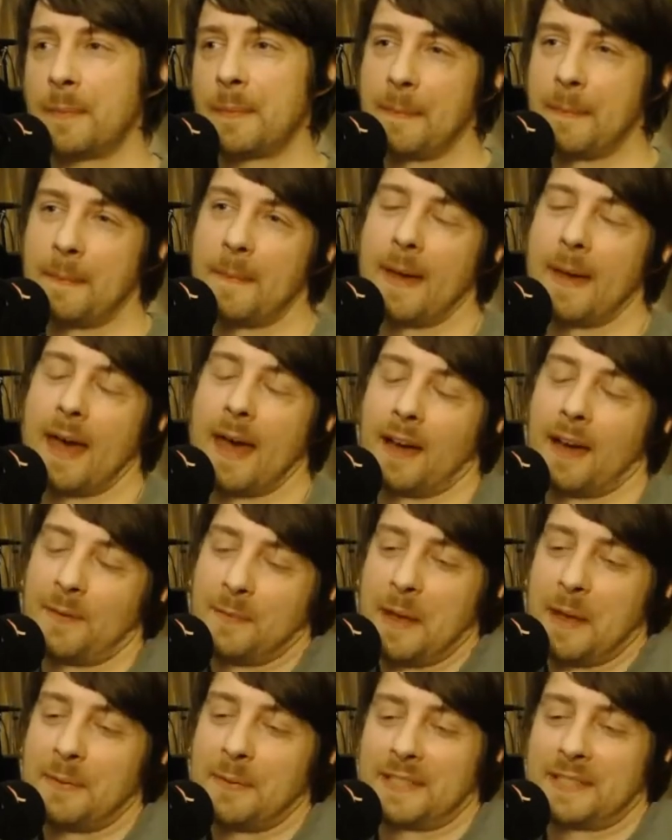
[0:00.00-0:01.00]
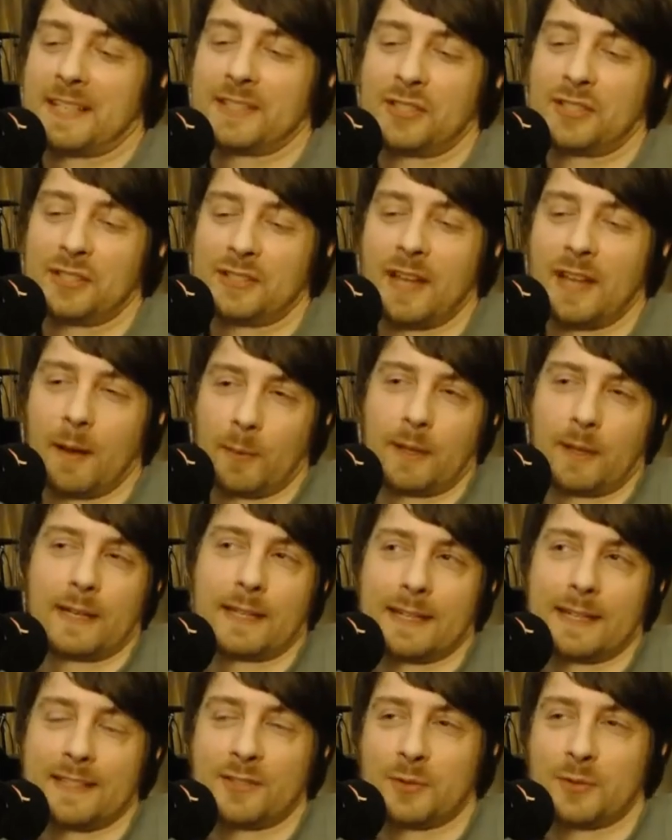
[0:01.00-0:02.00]
Maybe it's because she's not
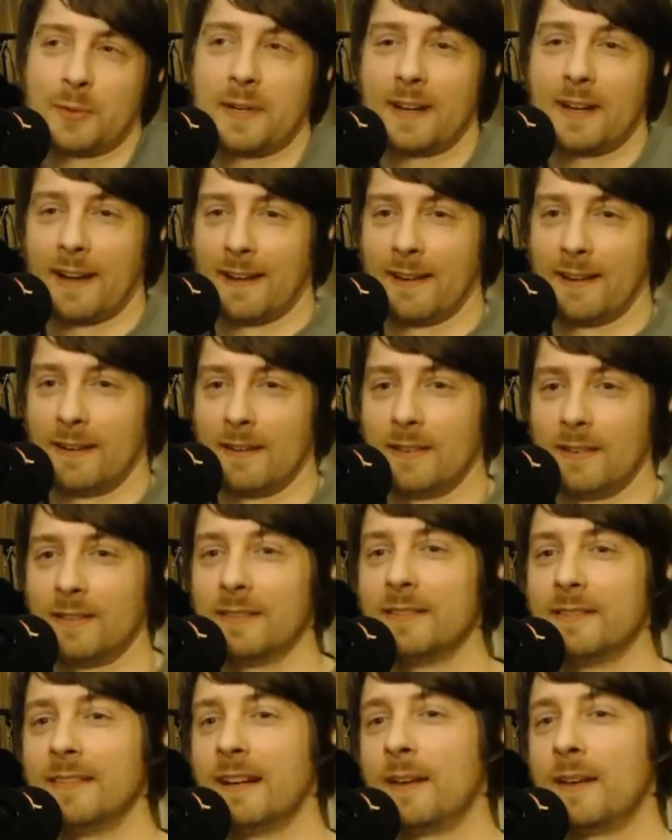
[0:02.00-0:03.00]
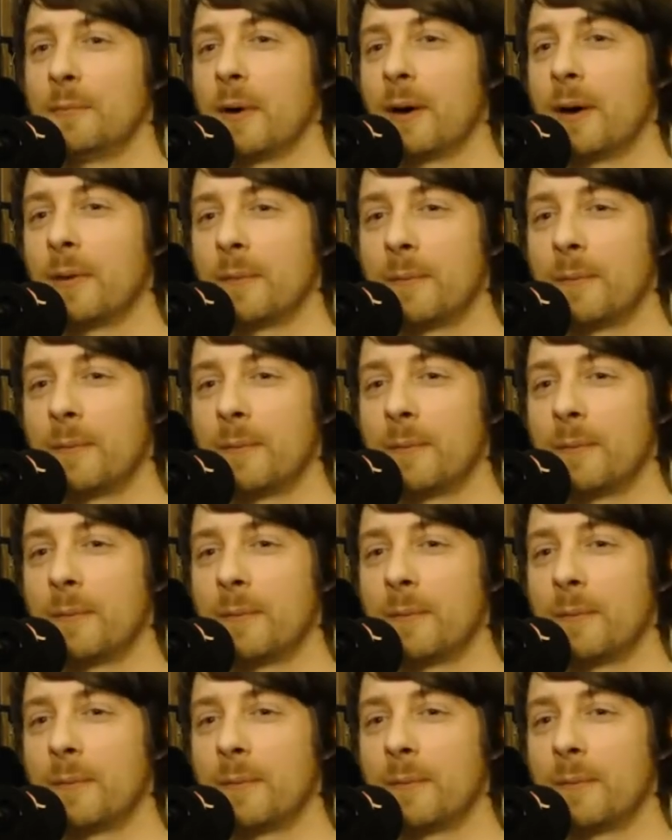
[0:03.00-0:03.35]
playing an instrument. I don't know, but